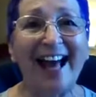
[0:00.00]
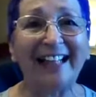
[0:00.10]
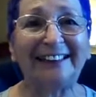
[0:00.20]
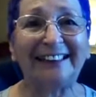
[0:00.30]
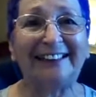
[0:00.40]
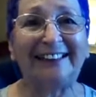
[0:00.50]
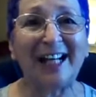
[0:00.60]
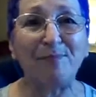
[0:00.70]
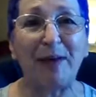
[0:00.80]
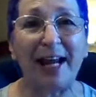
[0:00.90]
The
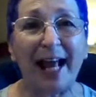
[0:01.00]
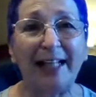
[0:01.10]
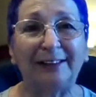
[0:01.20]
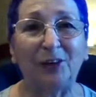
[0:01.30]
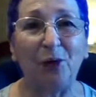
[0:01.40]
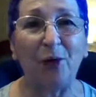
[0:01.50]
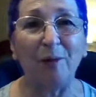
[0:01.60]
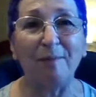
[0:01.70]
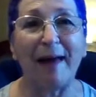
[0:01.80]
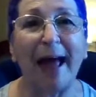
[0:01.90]
GPS,
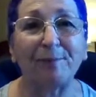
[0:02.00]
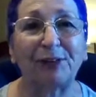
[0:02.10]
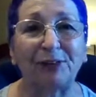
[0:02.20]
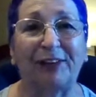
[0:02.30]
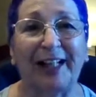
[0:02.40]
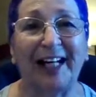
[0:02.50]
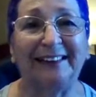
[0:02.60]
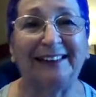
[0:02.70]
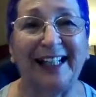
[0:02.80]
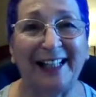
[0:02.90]
Google Maps, for
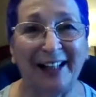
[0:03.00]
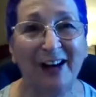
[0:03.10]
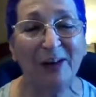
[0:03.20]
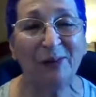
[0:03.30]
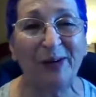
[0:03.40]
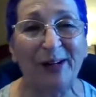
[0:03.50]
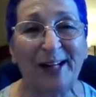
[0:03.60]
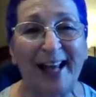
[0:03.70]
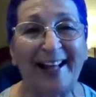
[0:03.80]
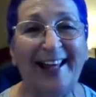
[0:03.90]
God's sake, where to
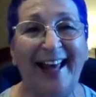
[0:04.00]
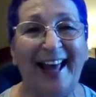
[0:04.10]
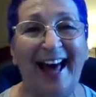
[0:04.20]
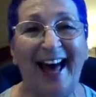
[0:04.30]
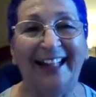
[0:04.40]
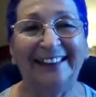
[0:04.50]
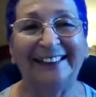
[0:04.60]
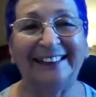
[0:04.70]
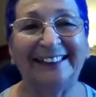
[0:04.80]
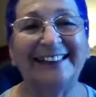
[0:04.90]
get
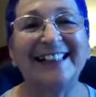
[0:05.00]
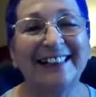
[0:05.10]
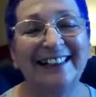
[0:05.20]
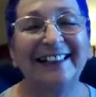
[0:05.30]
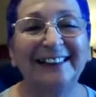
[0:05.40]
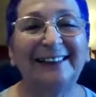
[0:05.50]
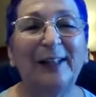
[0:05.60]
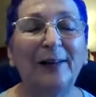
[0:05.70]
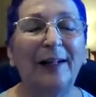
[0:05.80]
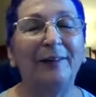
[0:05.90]
gas. So
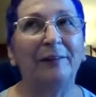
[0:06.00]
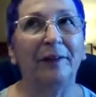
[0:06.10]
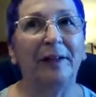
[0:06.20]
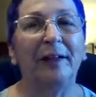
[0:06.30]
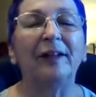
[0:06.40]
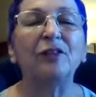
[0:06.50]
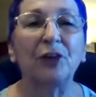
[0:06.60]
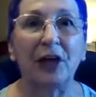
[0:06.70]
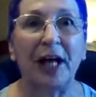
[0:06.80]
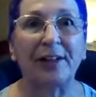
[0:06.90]
I redid it
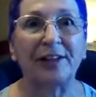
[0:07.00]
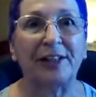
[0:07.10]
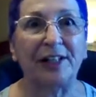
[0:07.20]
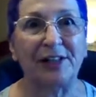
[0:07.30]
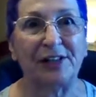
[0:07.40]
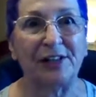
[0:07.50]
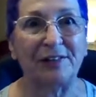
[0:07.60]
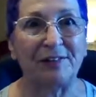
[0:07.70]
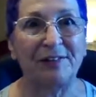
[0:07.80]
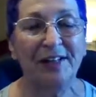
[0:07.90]
for gas
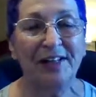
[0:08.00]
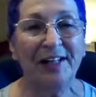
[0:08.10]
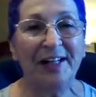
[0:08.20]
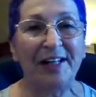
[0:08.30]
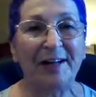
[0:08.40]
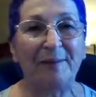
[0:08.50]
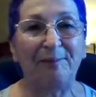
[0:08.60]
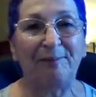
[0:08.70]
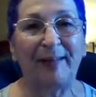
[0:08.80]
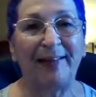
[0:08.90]
station,
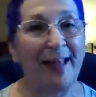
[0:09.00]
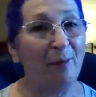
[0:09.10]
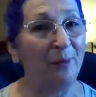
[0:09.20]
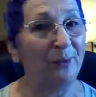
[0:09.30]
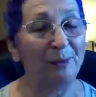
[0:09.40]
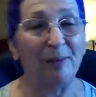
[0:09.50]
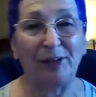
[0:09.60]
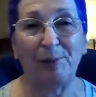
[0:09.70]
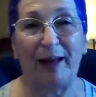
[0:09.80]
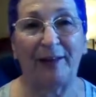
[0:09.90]
and that worked
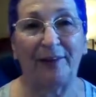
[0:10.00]
much better.